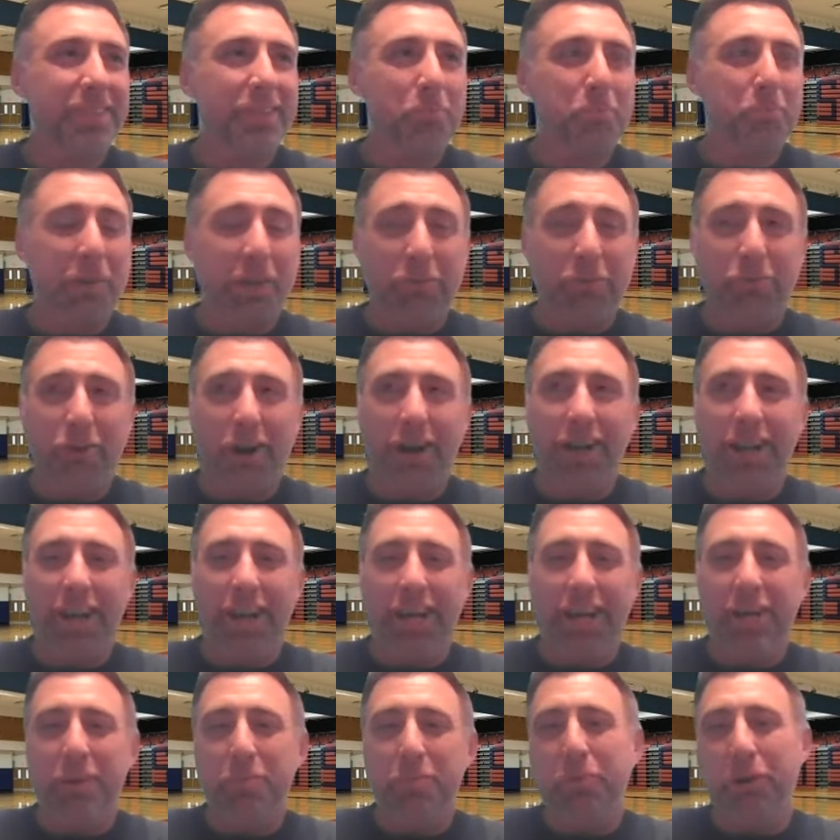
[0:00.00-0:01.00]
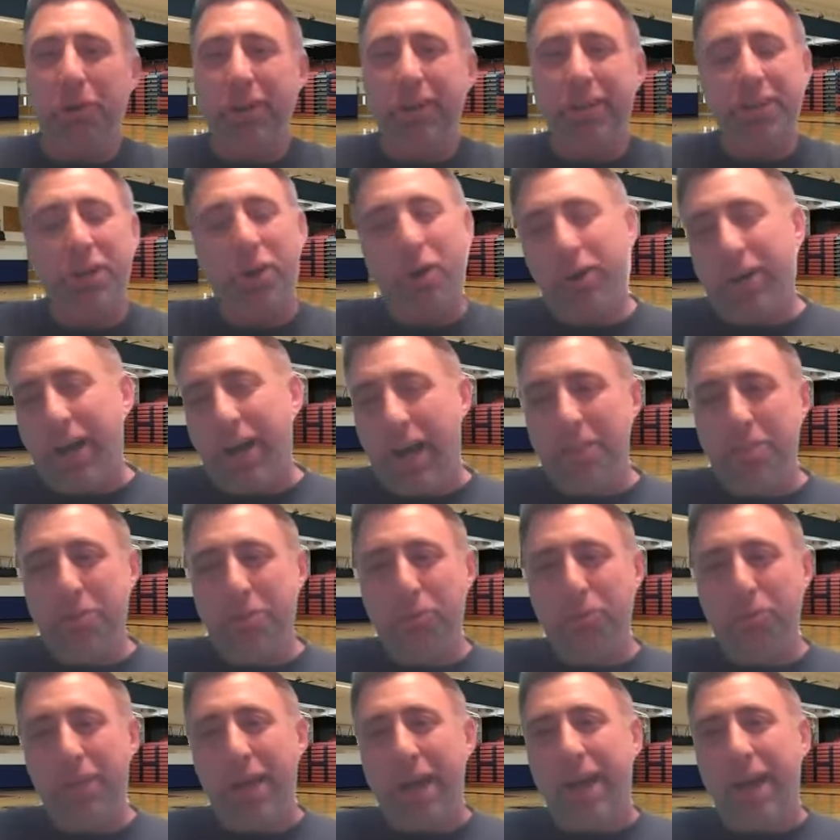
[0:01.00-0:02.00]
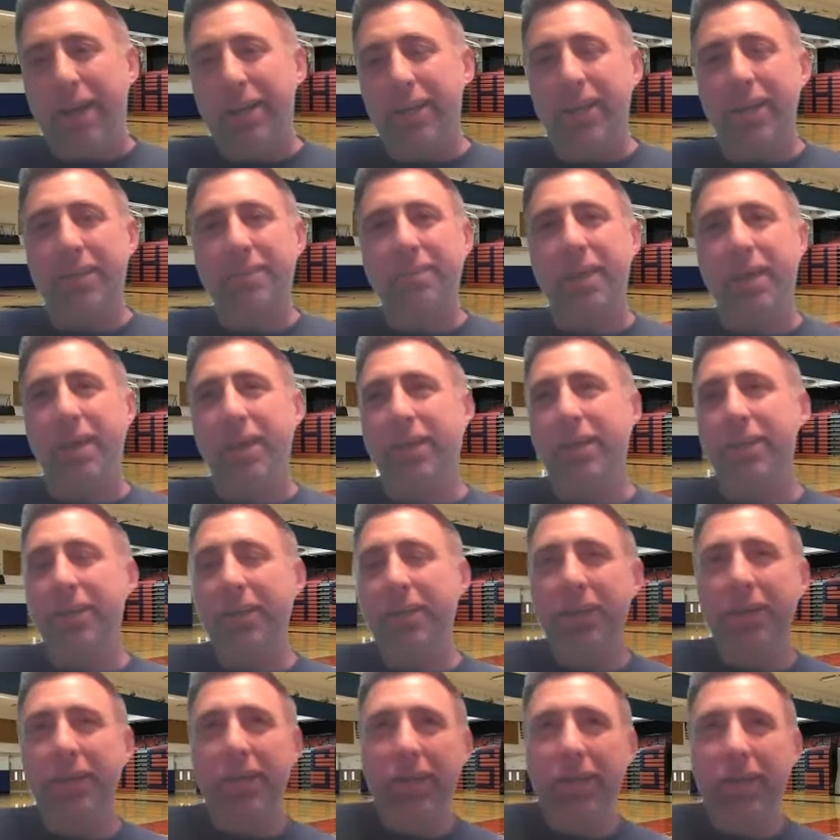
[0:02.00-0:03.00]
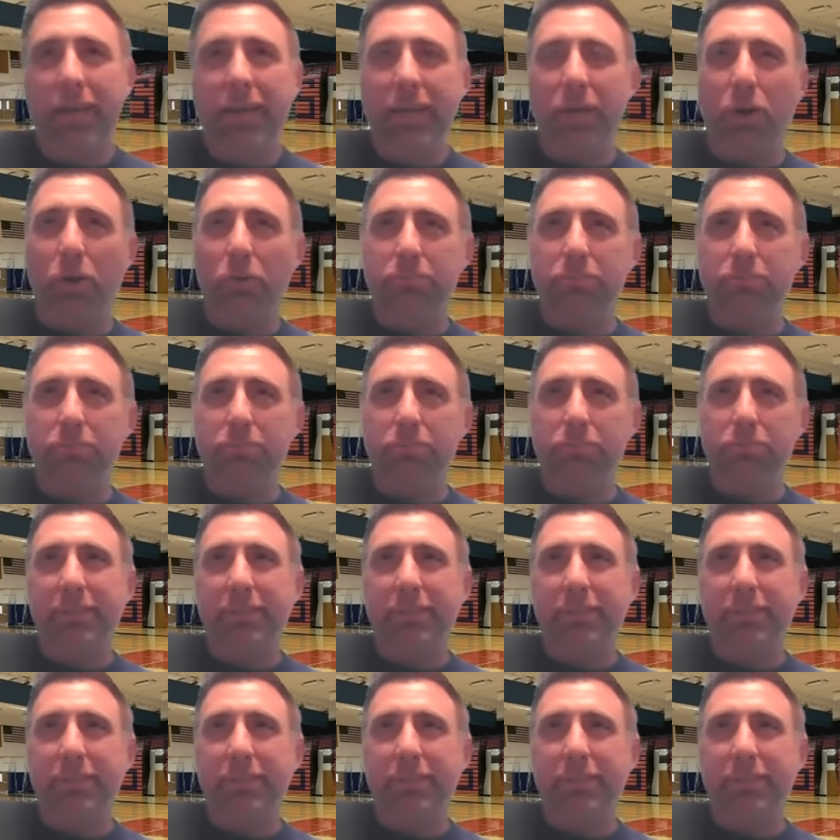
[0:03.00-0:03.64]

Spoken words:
being right-handed, but, you know, I got through that. And then, you know,